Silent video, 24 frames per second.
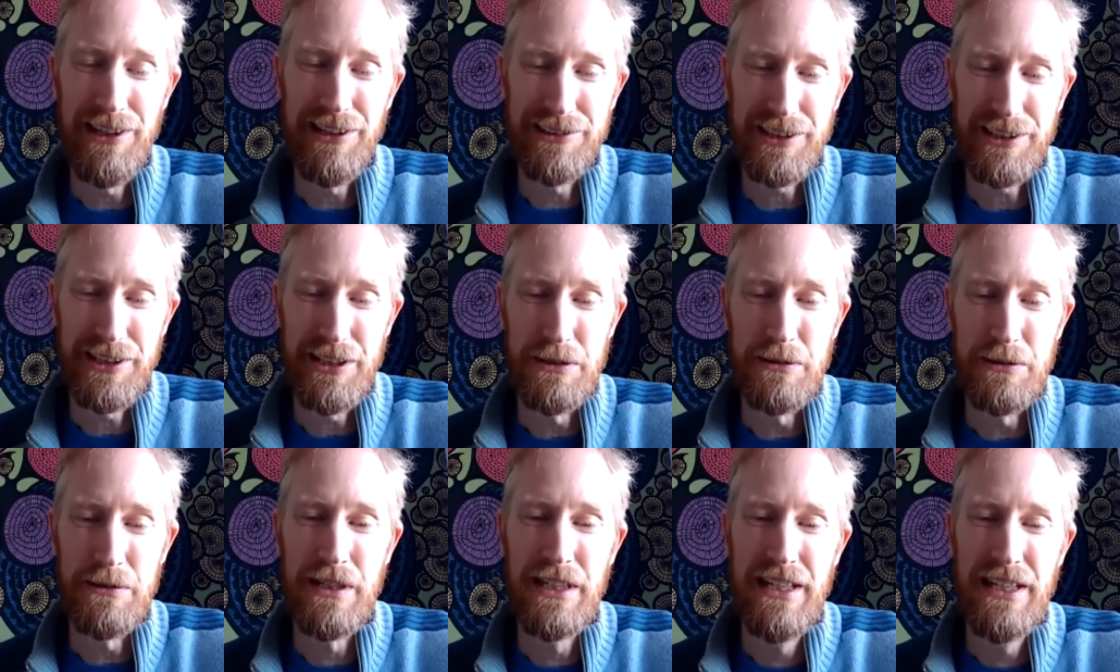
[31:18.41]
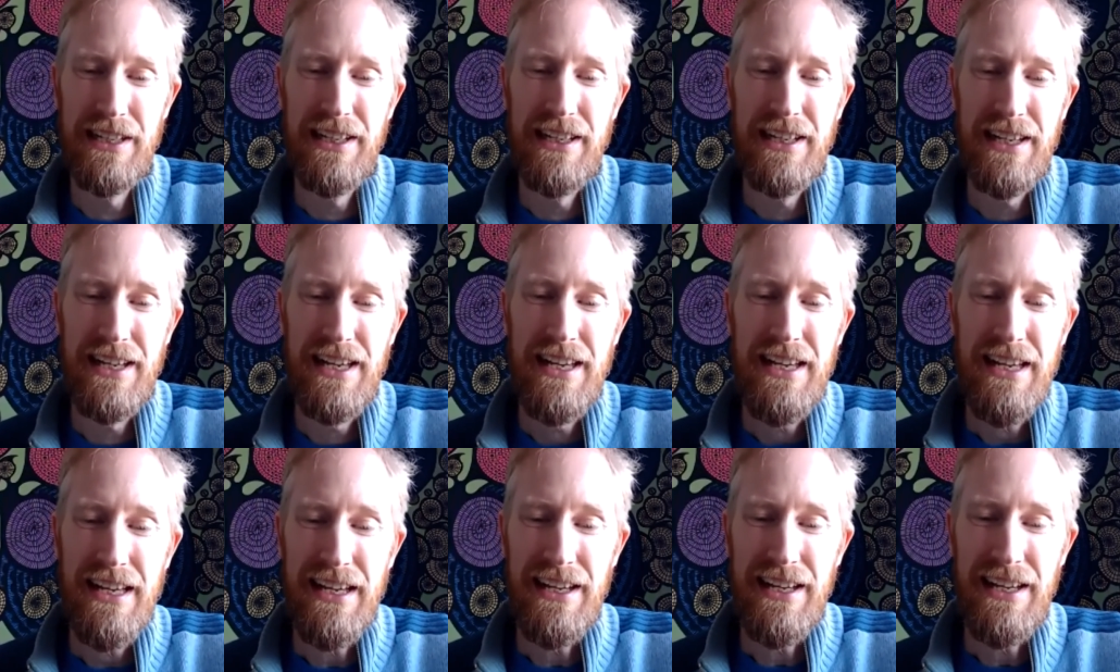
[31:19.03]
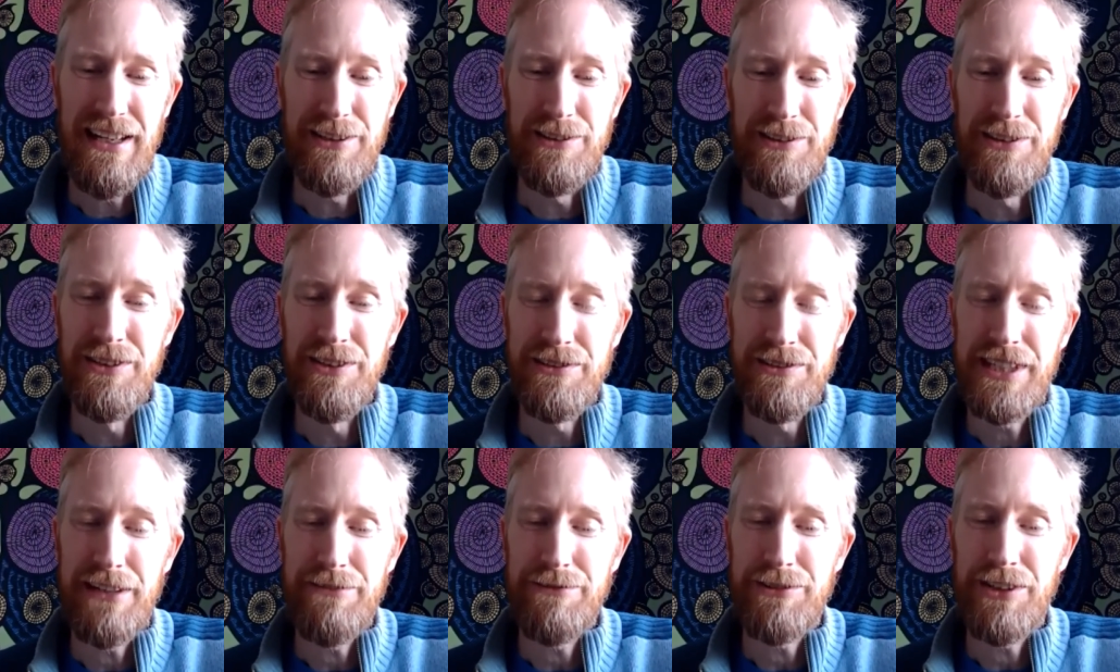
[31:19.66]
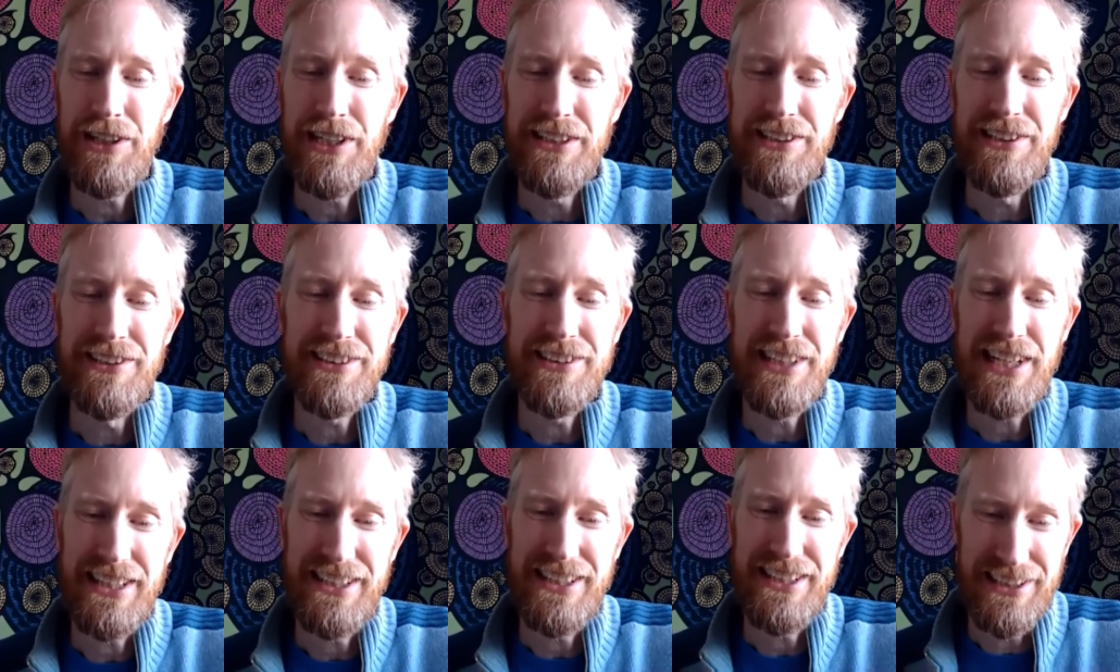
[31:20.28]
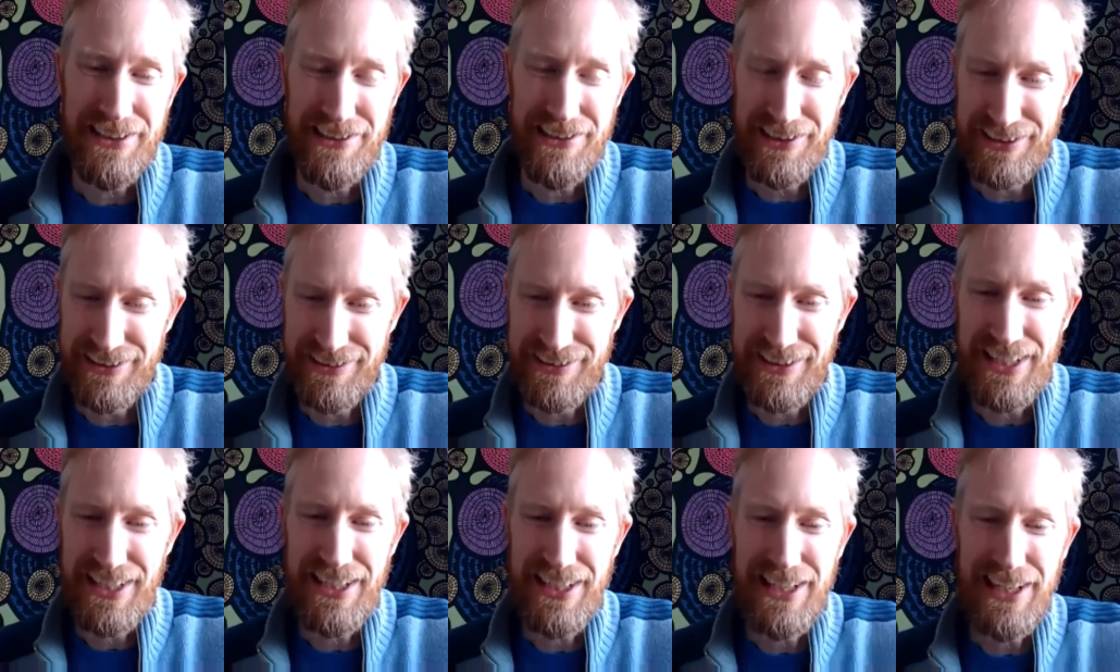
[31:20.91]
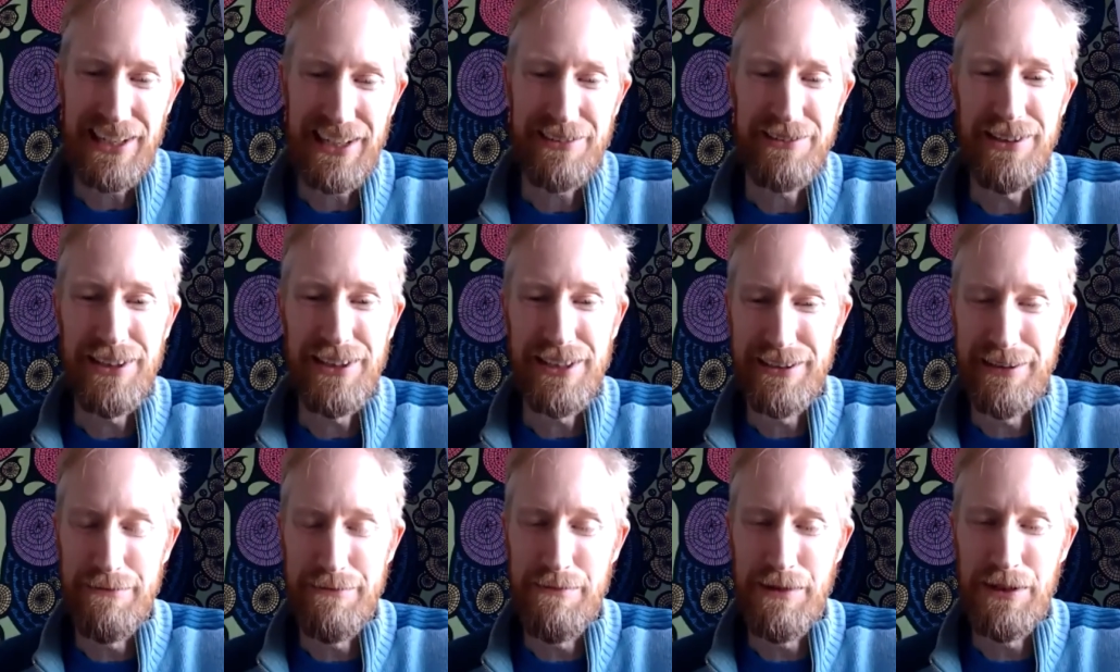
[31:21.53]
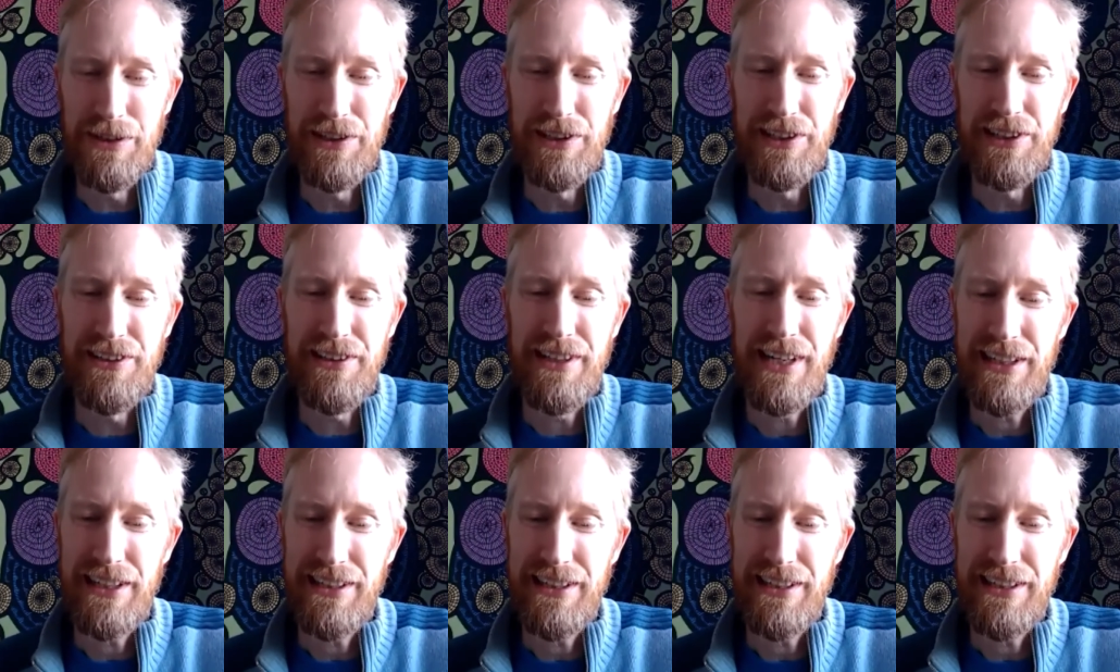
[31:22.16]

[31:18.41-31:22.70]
So you don't have to understand the RSA algorithm or